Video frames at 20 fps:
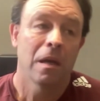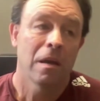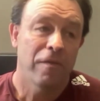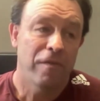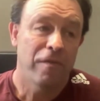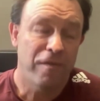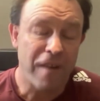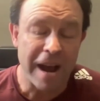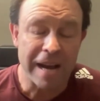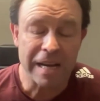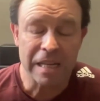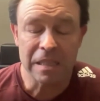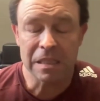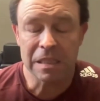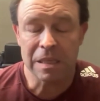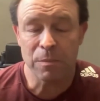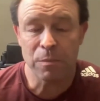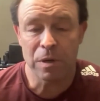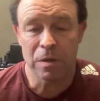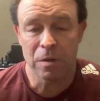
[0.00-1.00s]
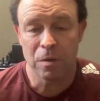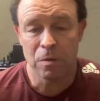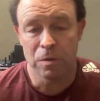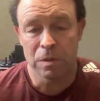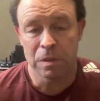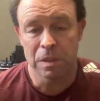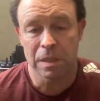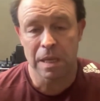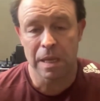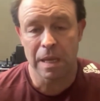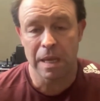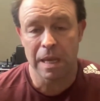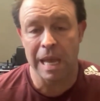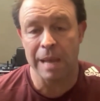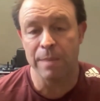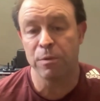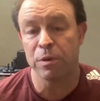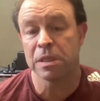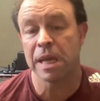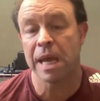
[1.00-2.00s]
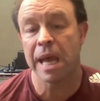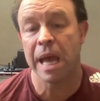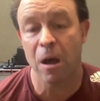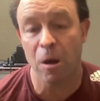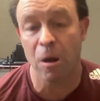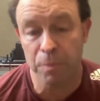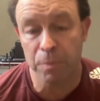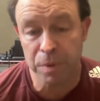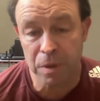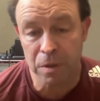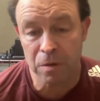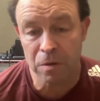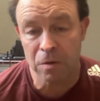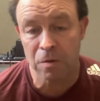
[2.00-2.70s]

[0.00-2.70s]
Finding someone who's able to help you,